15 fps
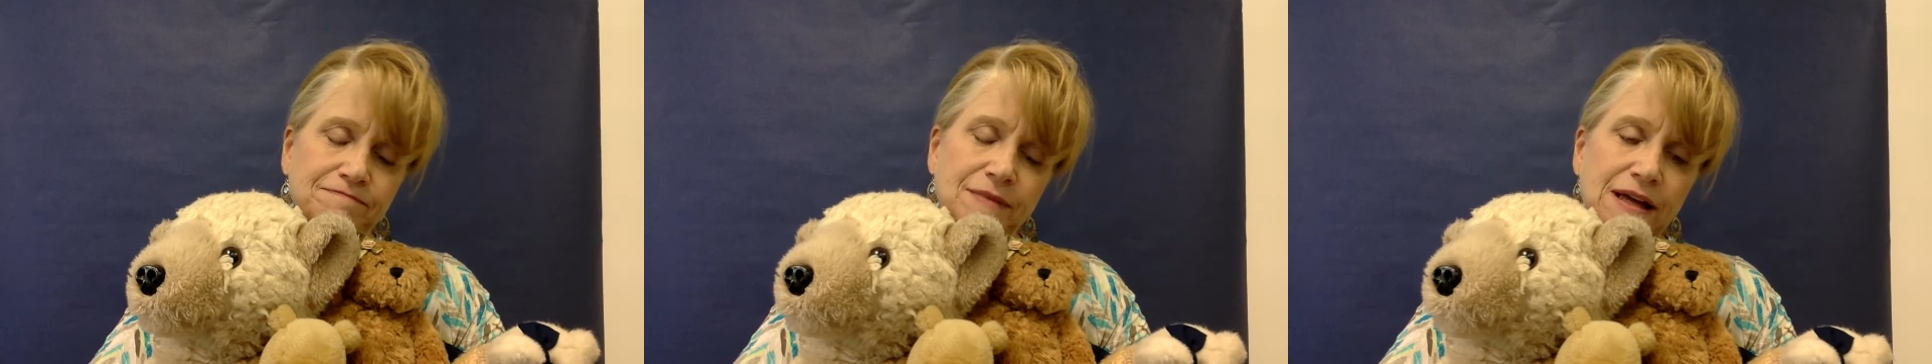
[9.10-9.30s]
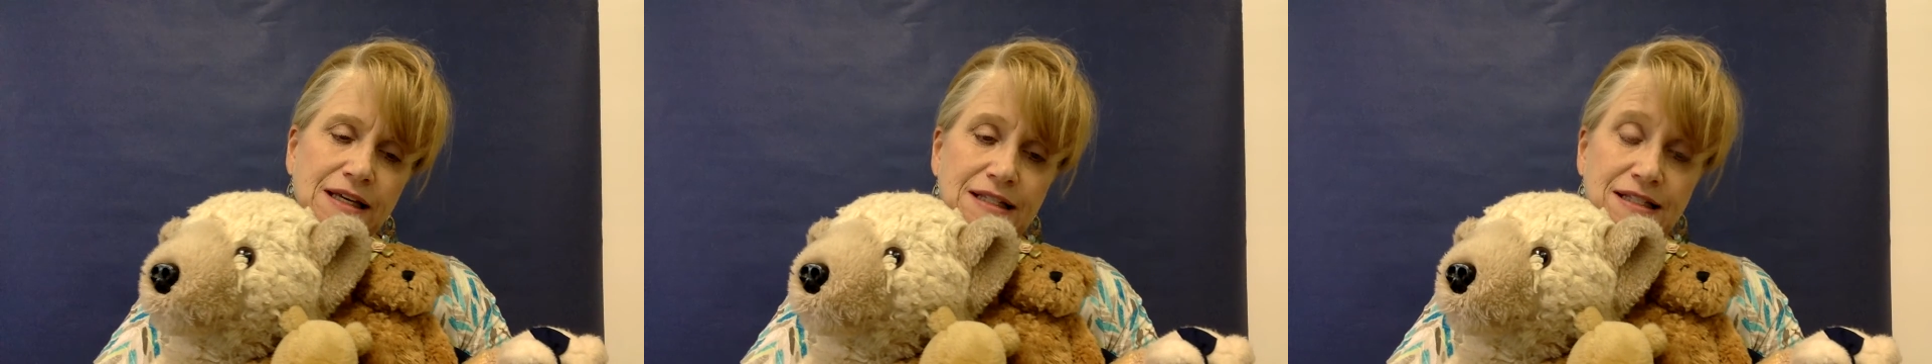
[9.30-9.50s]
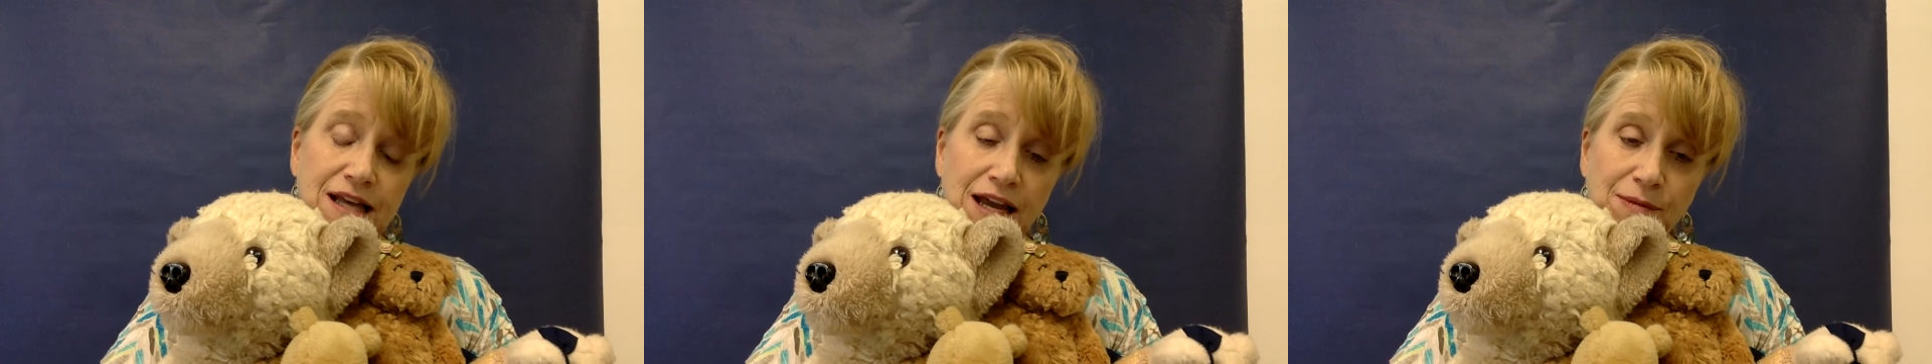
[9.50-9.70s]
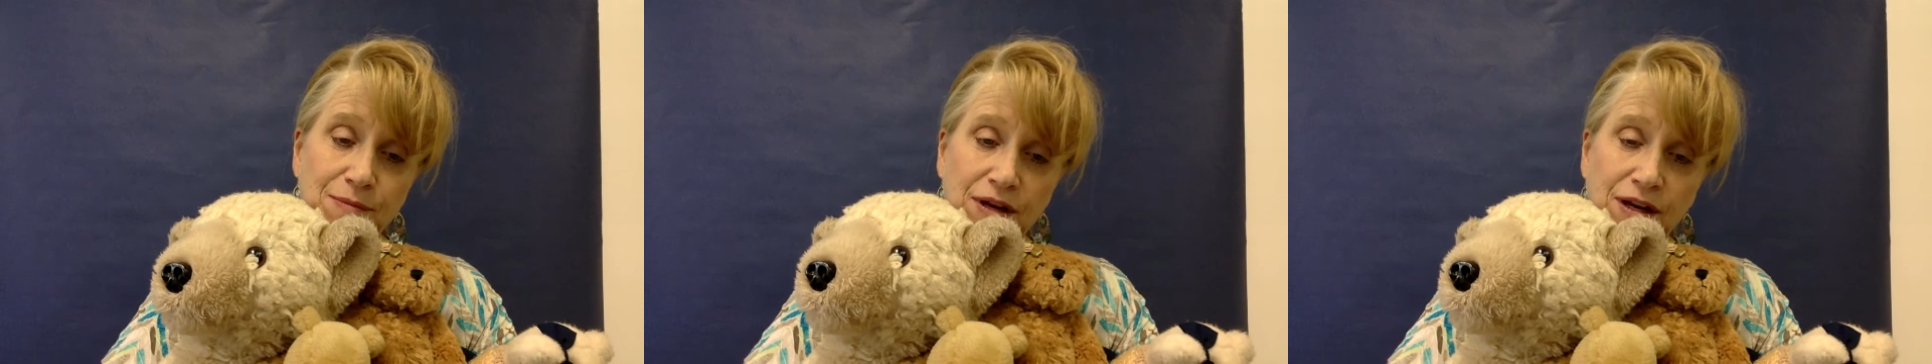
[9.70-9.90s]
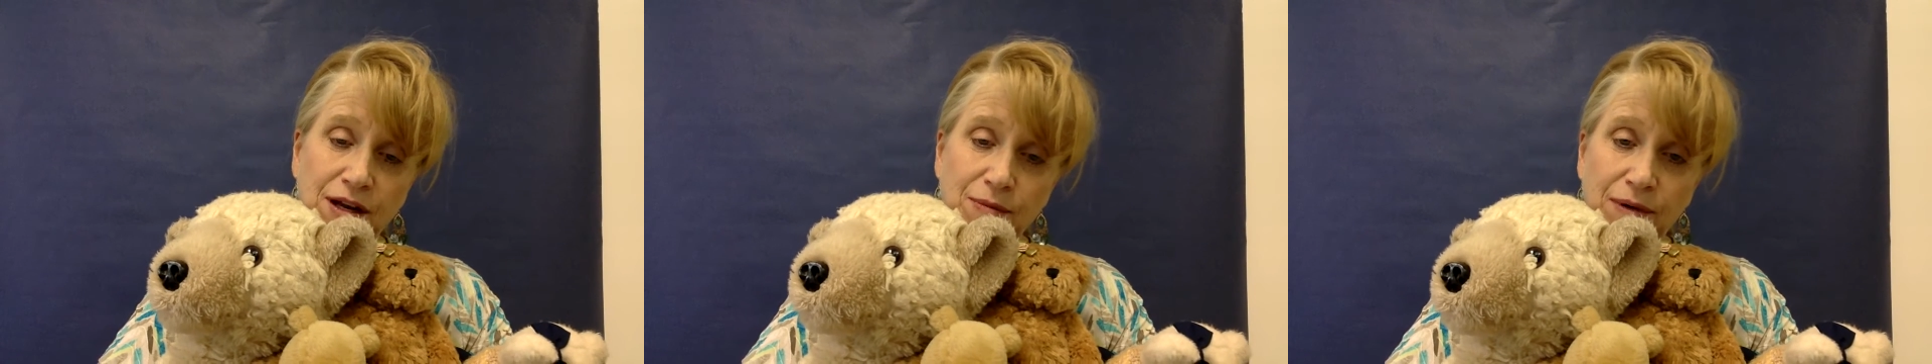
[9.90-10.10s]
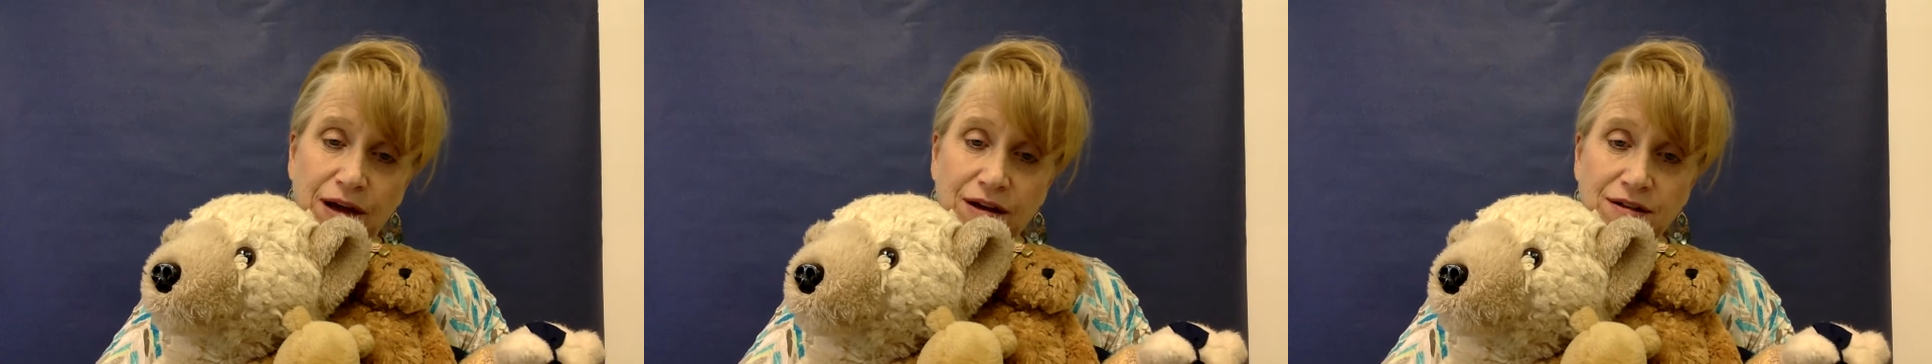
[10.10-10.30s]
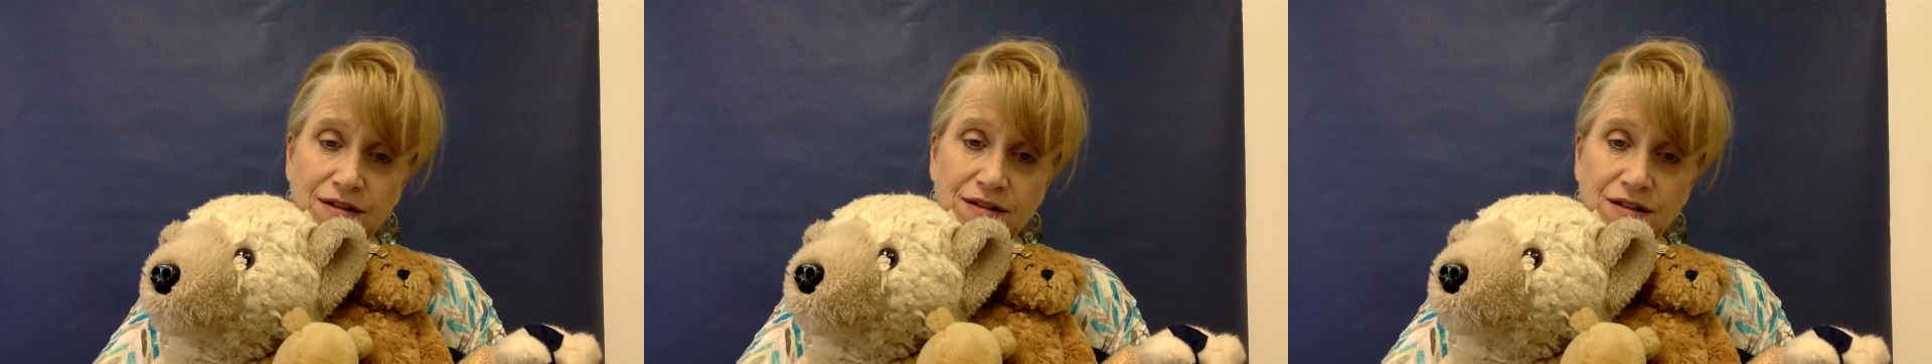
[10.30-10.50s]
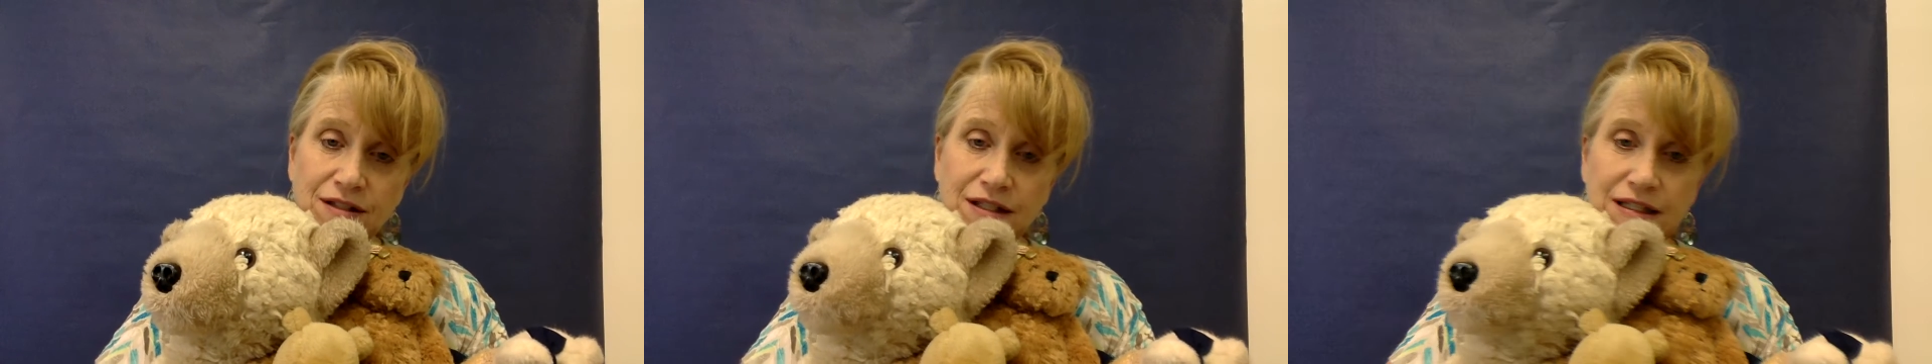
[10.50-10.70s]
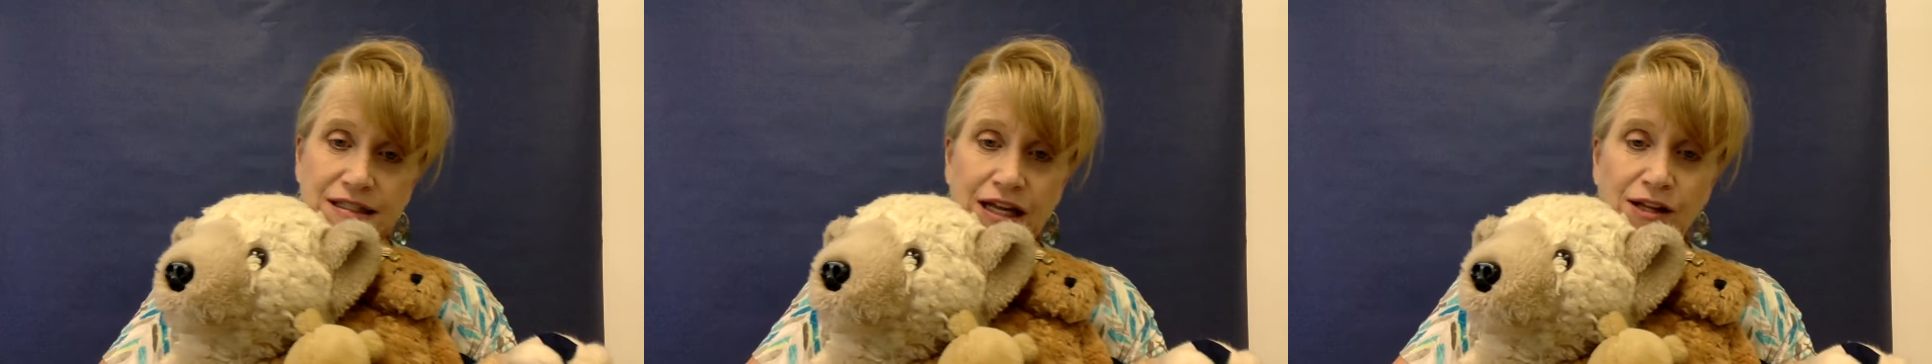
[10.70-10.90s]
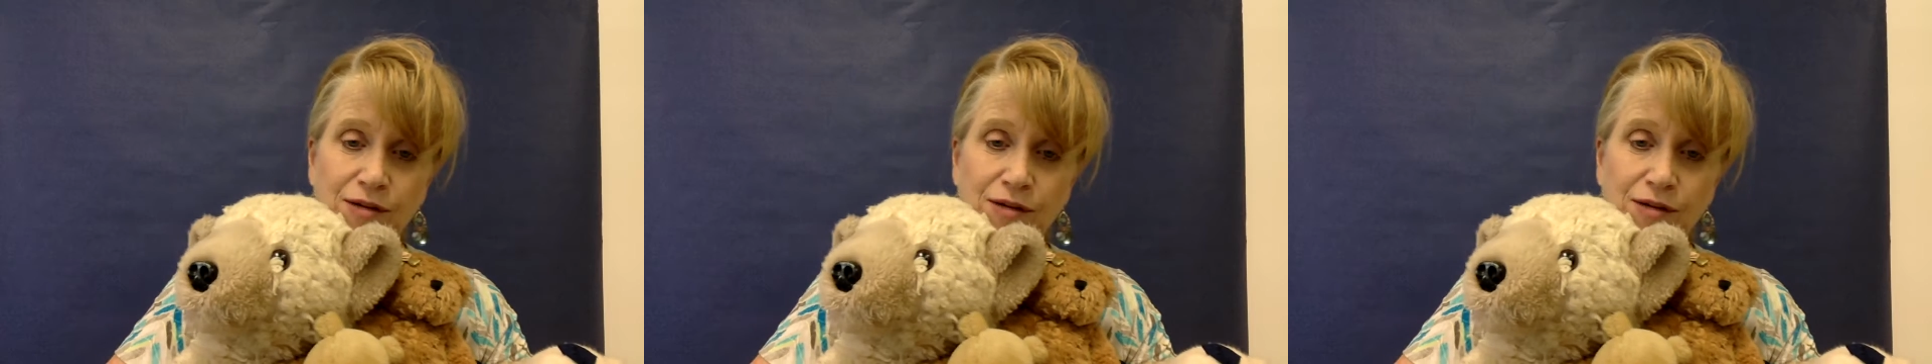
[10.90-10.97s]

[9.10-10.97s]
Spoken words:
assignment about telling